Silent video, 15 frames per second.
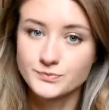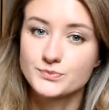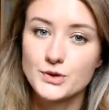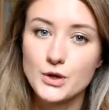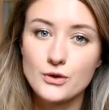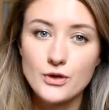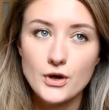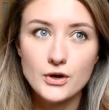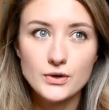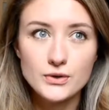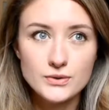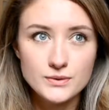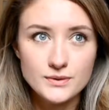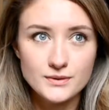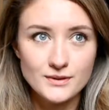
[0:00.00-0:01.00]

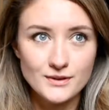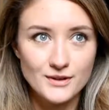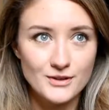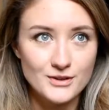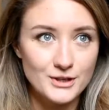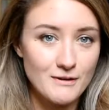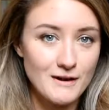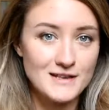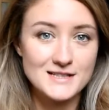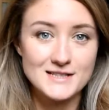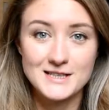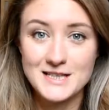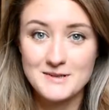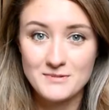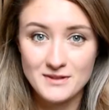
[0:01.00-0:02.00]
Although on the grand
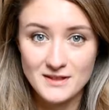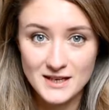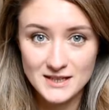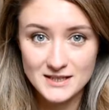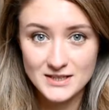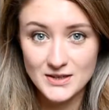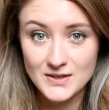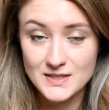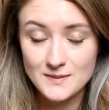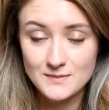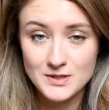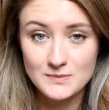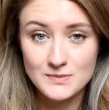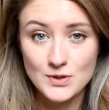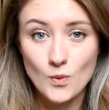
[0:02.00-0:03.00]
scheme of things those
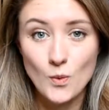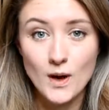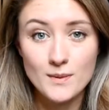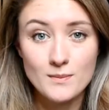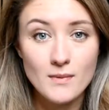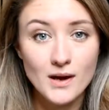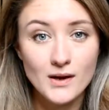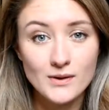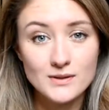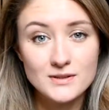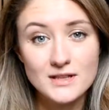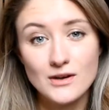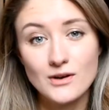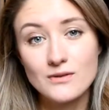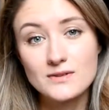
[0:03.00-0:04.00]
symptoms are quite mild,
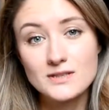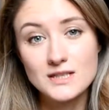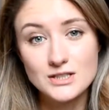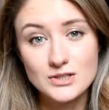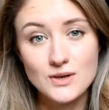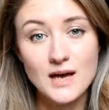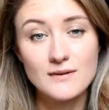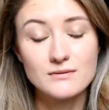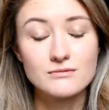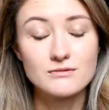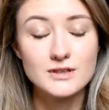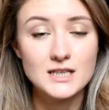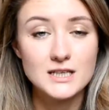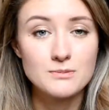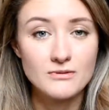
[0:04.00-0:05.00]
they obviously do have a
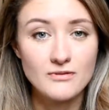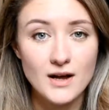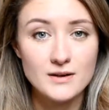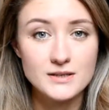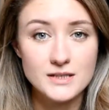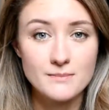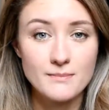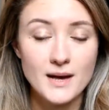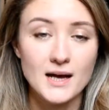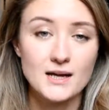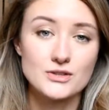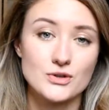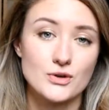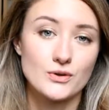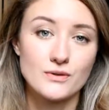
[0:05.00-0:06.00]
really profound
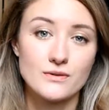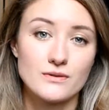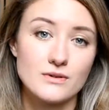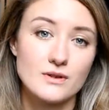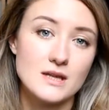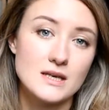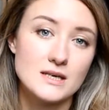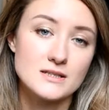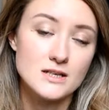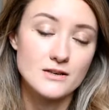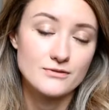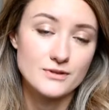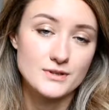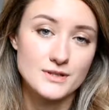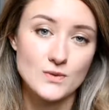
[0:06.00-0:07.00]
impact on the
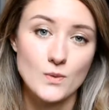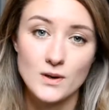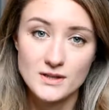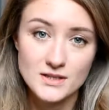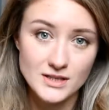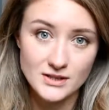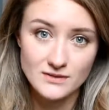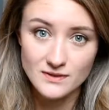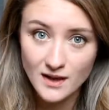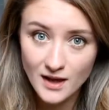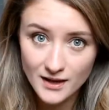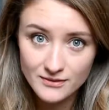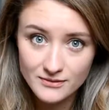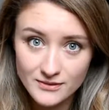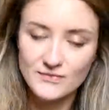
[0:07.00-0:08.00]
sufferer's quality of
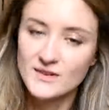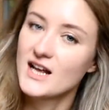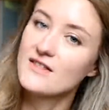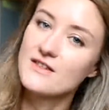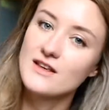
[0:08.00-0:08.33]
life. And